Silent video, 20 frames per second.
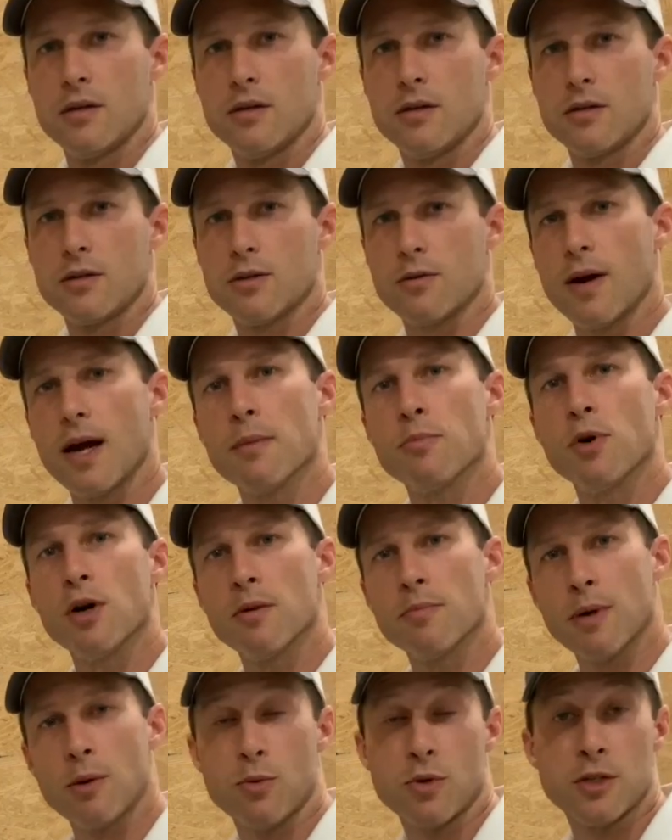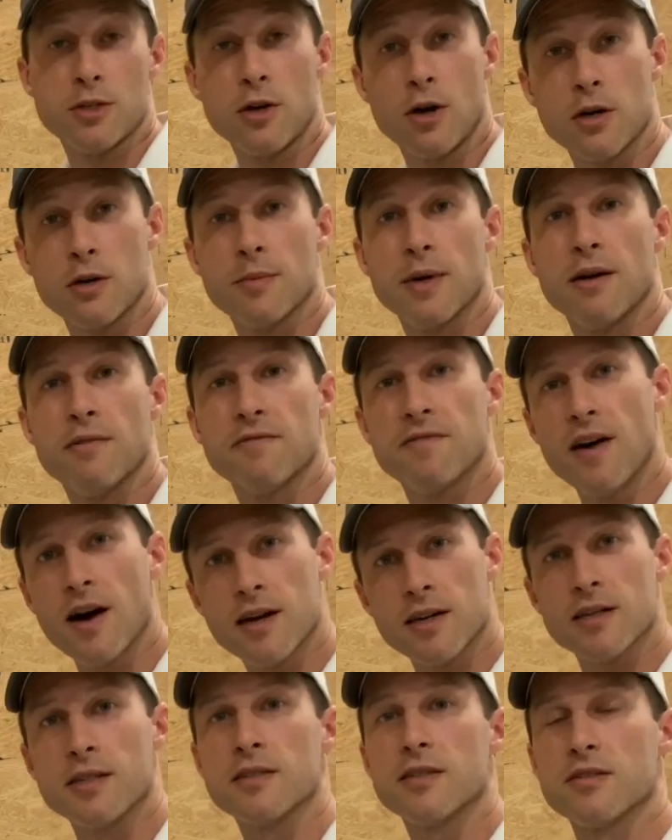To wrap up, I want to talk about
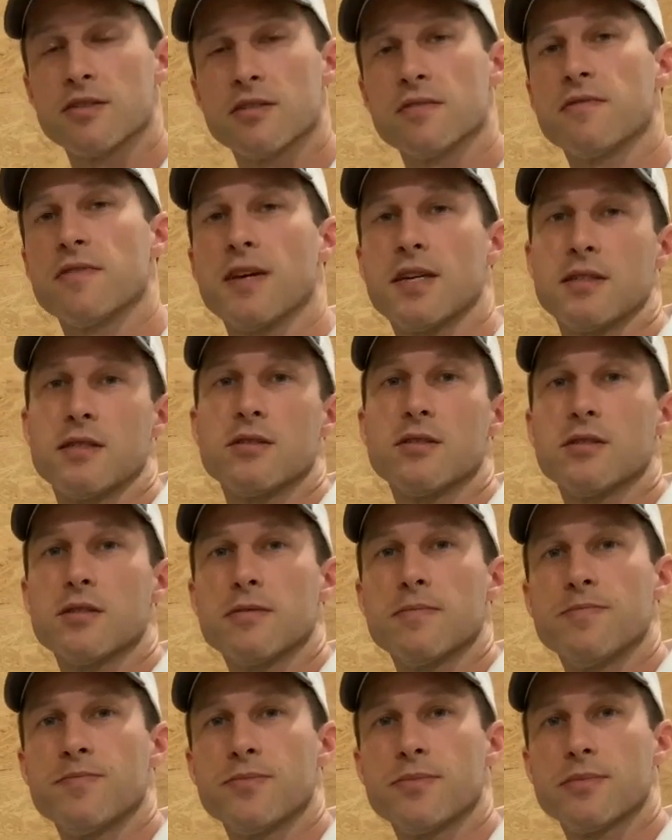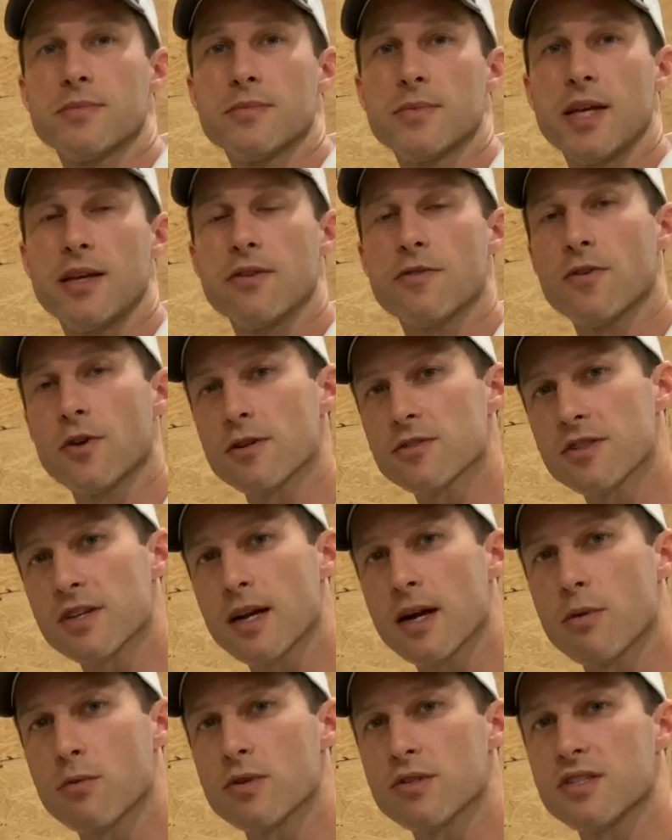fogging disinfectants. And the first thing I
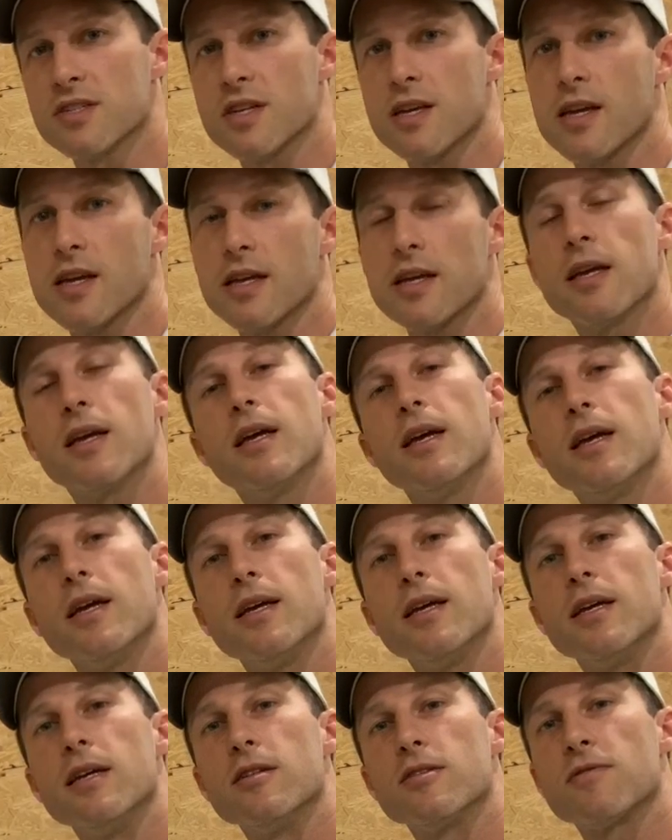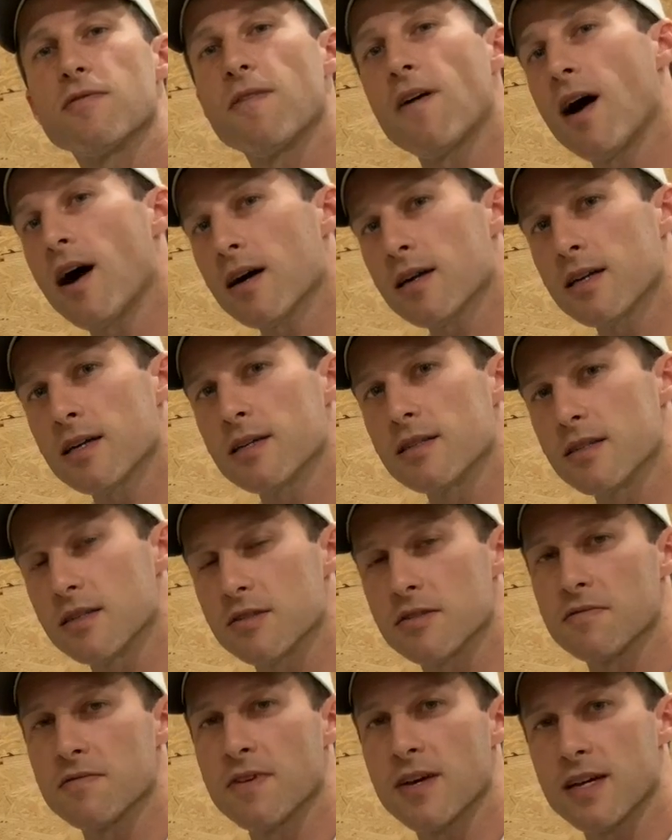want to say is fogging a
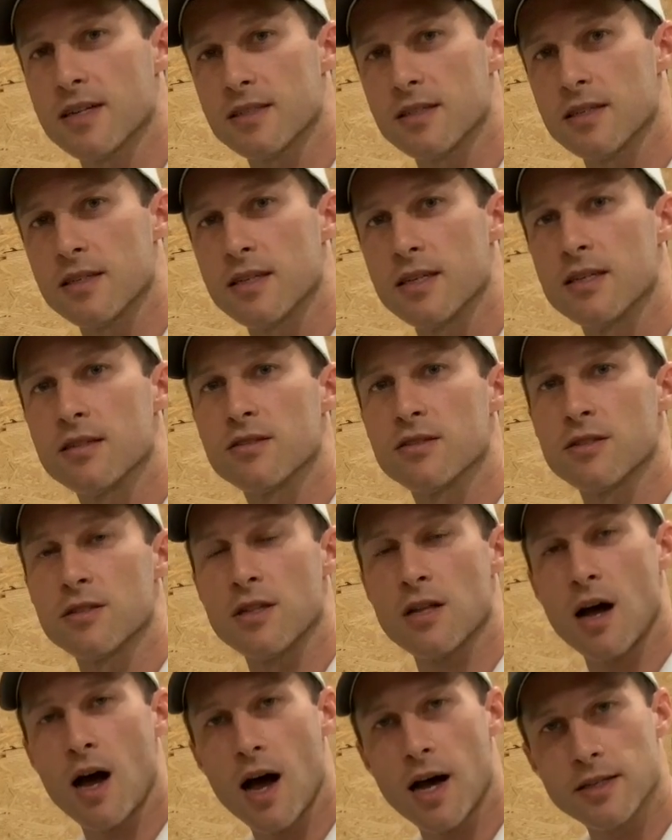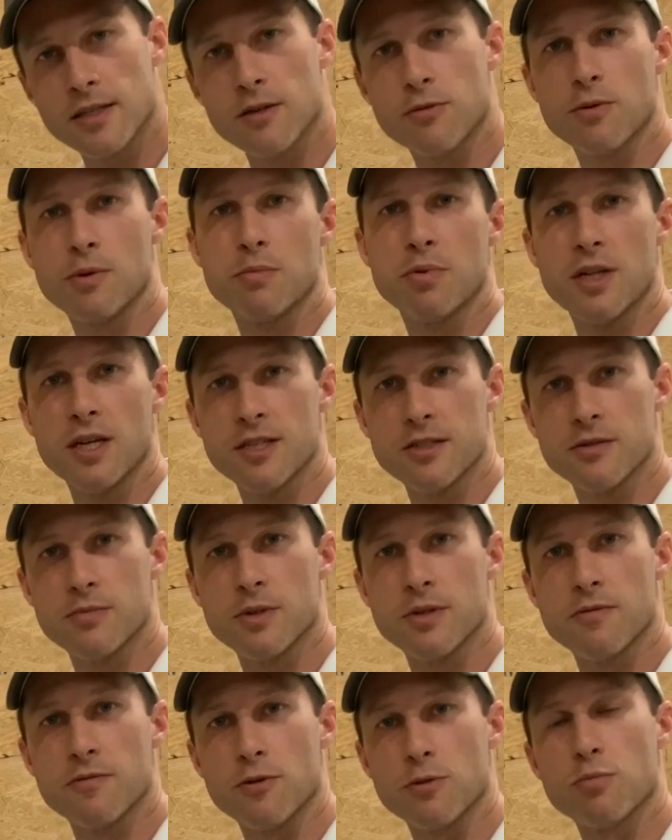disinfectant is not a
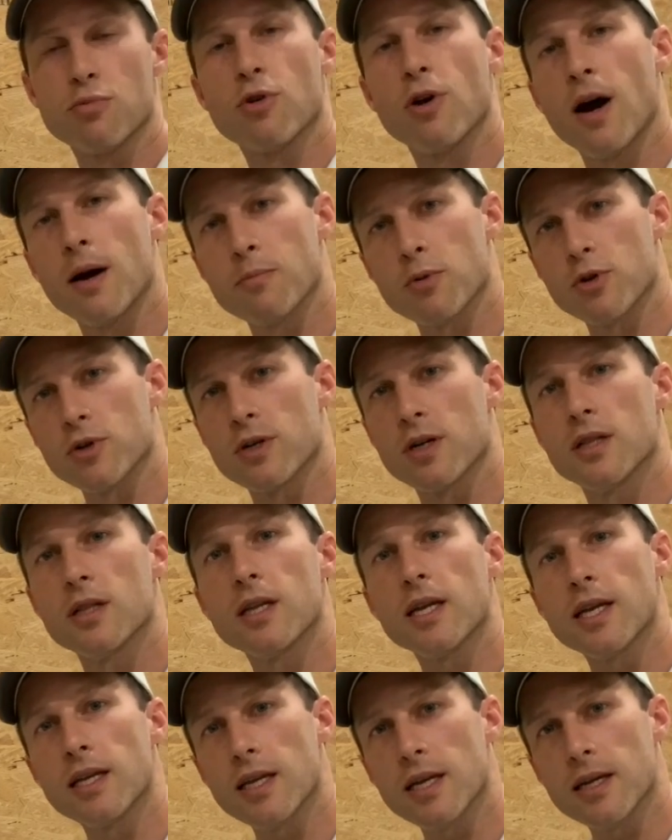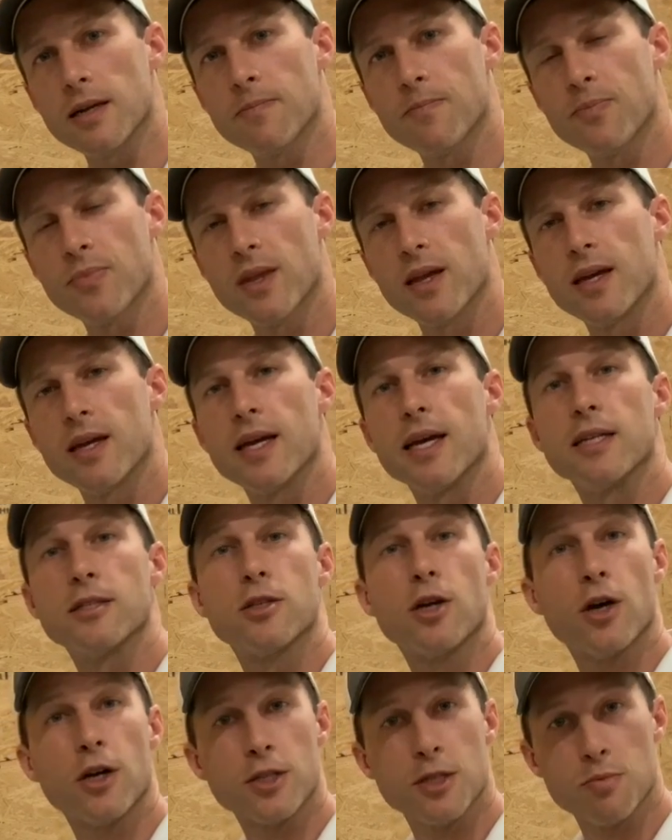replacement for proper cleaning and
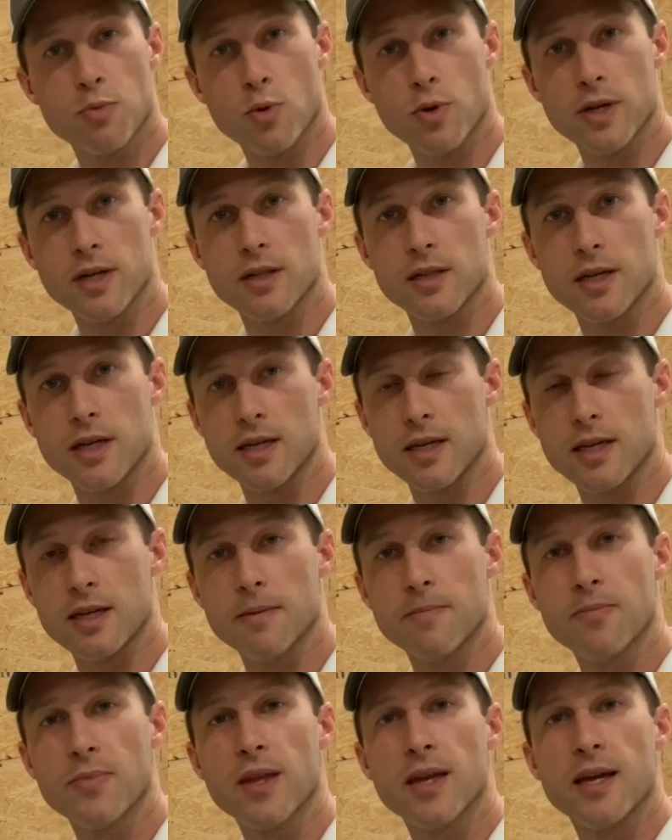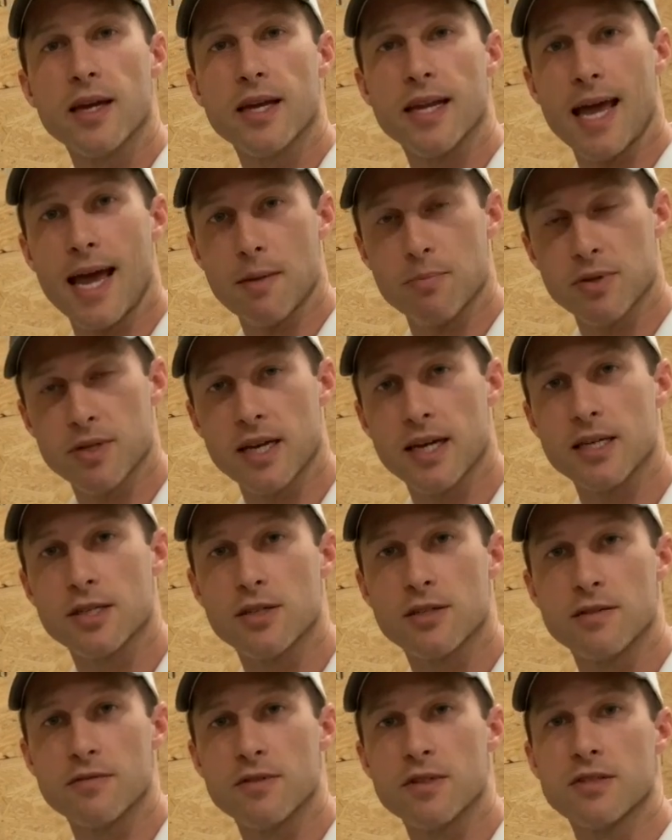touch point cleaning and
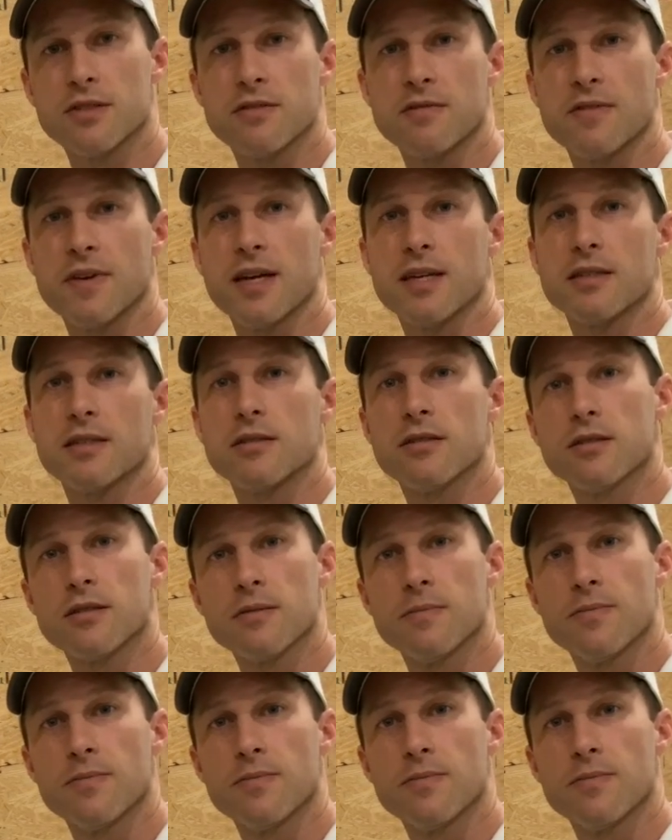application of disinfectants.